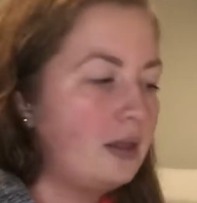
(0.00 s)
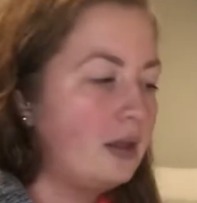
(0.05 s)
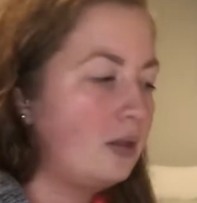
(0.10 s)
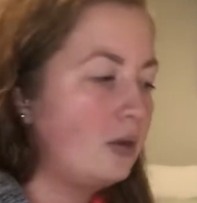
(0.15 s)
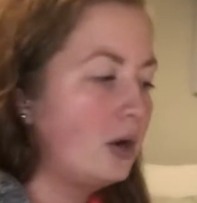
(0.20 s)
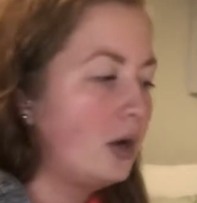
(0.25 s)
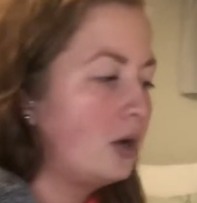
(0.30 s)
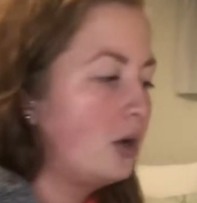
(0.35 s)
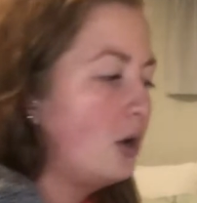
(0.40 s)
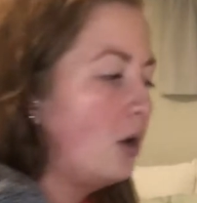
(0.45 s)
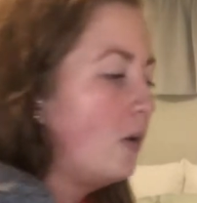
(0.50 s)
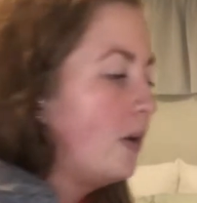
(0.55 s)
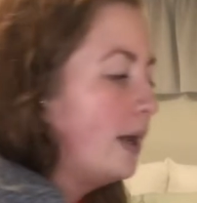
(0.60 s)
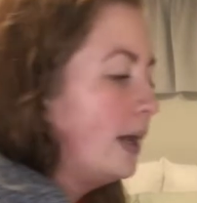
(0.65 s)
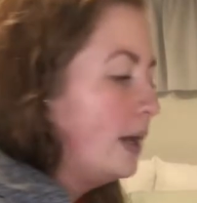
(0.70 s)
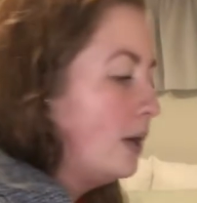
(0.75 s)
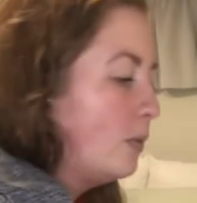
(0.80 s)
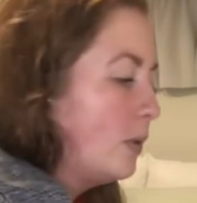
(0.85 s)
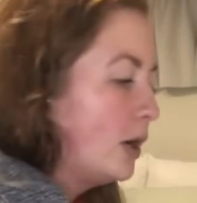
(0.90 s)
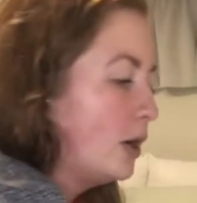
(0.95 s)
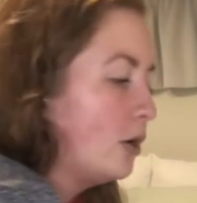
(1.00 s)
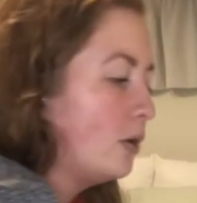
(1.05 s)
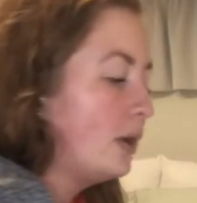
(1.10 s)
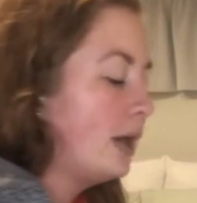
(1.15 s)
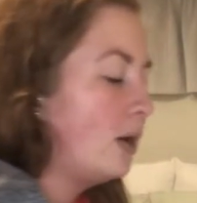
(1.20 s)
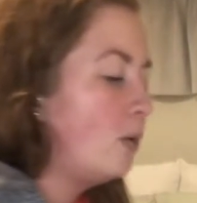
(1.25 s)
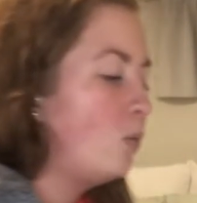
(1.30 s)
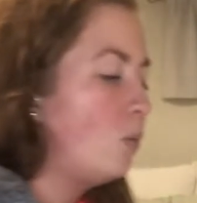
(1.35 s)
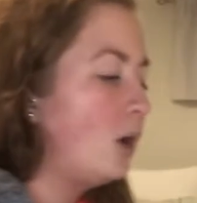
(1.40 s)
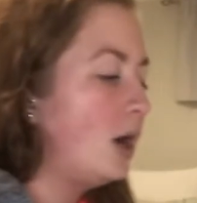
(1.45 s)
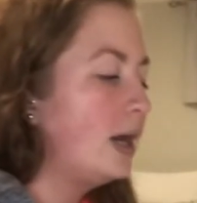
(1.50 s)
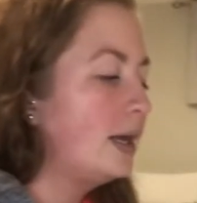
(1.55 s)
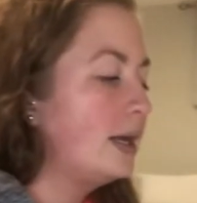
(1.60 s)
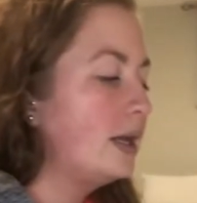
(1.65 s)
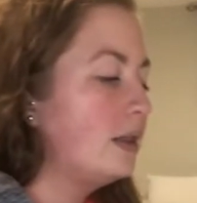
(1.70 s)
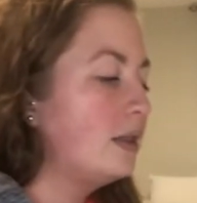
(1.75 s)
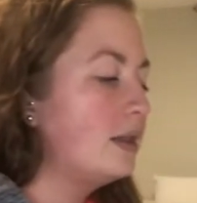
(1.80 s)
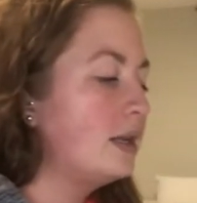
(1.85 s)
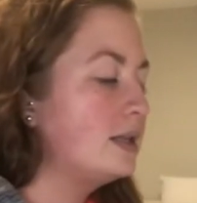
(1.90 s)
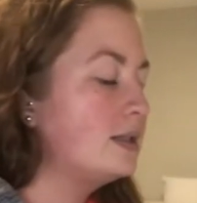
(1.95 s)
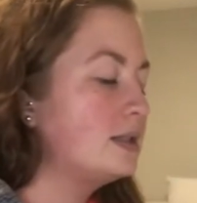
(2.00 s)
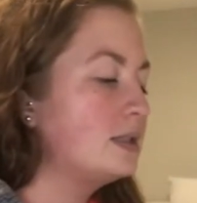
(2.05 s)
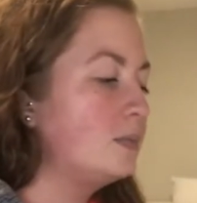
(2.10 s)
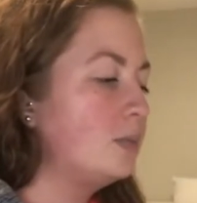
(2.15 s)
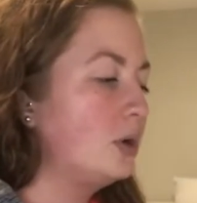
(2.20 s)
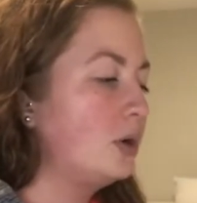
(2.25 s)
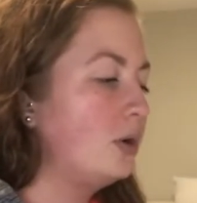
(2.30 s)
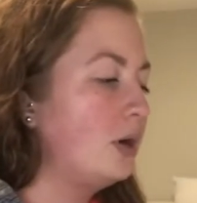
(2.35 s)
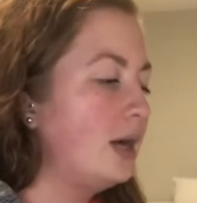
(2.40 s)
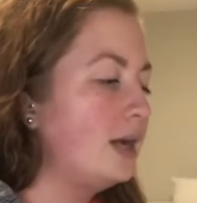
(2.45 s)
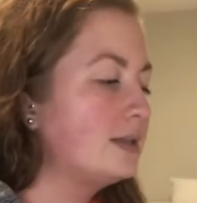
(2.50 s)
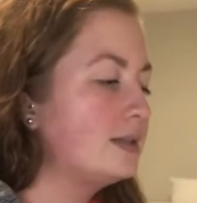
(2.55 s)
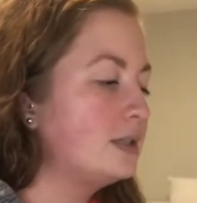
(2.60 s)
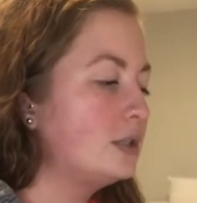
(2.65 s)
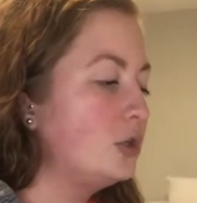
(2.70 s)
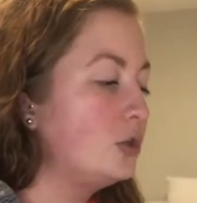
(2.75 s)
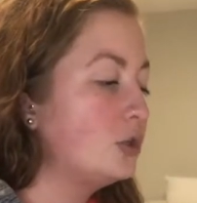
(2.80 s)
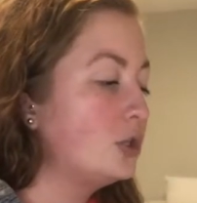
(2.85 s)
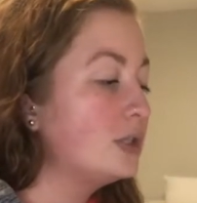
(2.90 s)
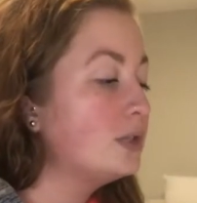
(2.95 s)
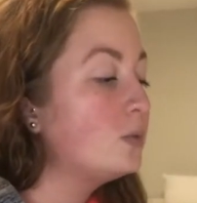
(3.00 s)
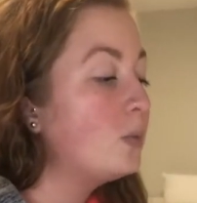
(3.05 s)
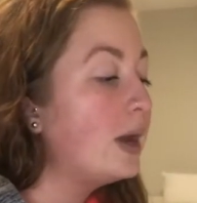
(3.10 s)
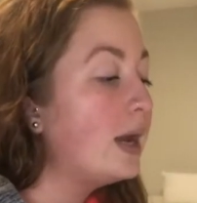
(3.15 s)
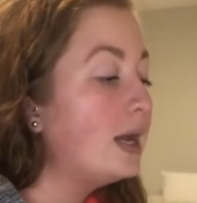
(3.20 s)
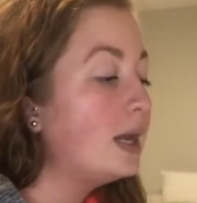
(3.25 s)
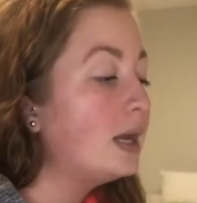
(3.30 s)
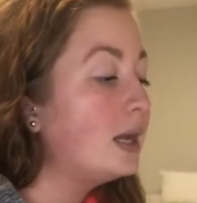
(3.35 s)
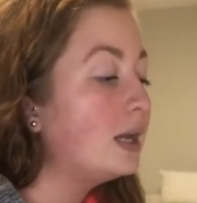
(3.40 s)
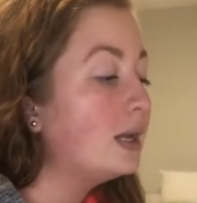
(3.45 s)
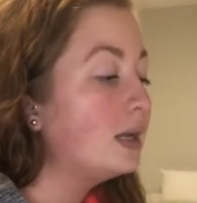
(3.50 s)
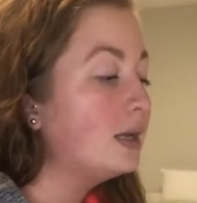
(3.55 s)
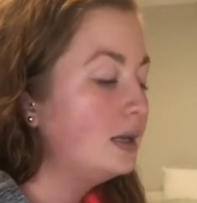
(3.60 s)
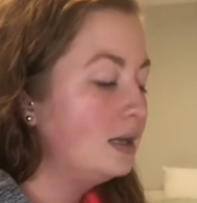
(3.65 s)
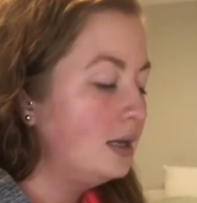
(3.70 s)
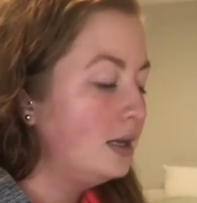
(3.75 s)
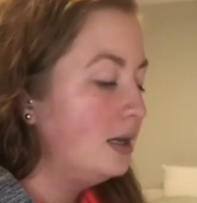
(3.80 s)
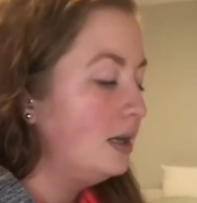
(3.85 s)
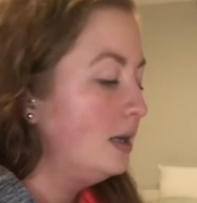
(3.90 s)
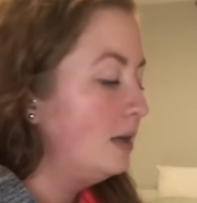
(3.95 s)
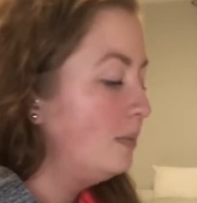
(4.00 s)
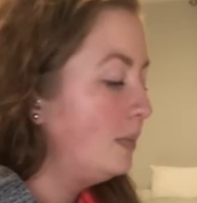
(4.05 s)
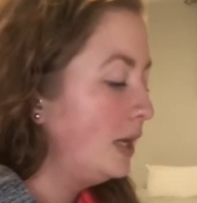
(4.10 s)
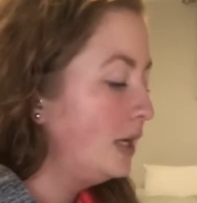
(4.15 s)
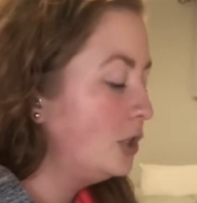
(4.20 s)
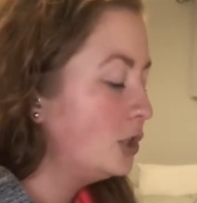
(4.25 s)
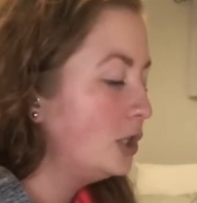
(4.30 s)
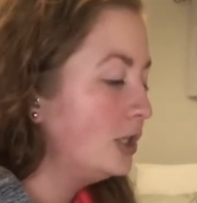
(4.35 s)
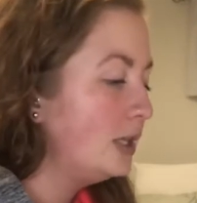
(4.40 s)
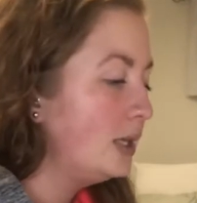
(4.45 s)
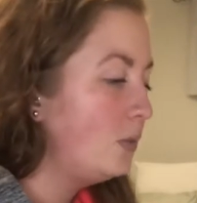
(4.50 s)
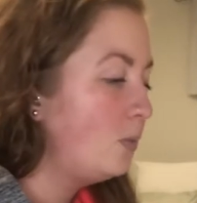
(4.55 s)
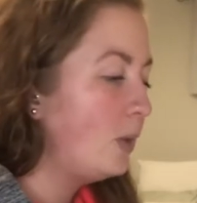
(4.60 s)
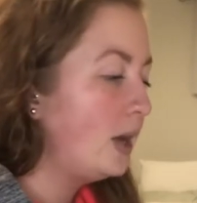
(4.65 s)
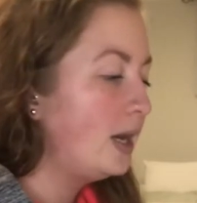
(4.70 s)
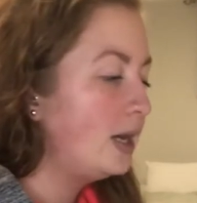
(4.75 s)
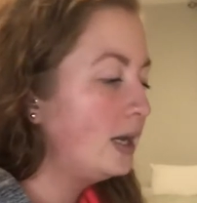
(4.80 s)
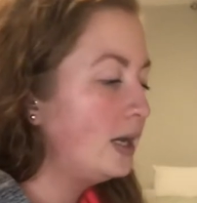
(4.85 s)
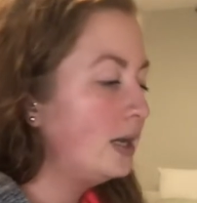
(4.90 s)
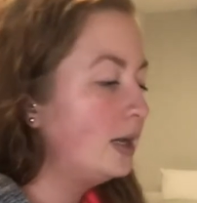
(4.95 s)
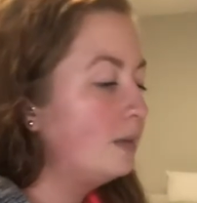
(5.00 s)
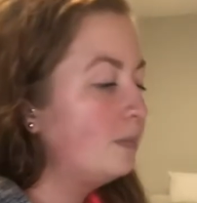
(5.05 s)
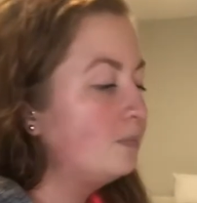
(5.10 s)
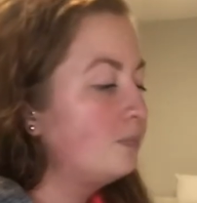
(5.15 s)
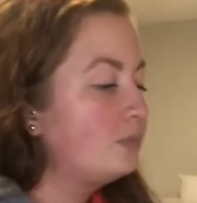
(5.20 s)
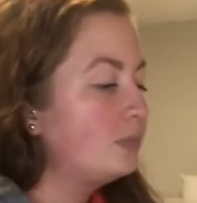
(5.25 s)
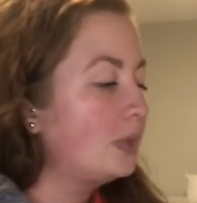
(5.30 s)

They're not going anywhere. You're like wanting things to progress and you're just waiting, patiently waiting.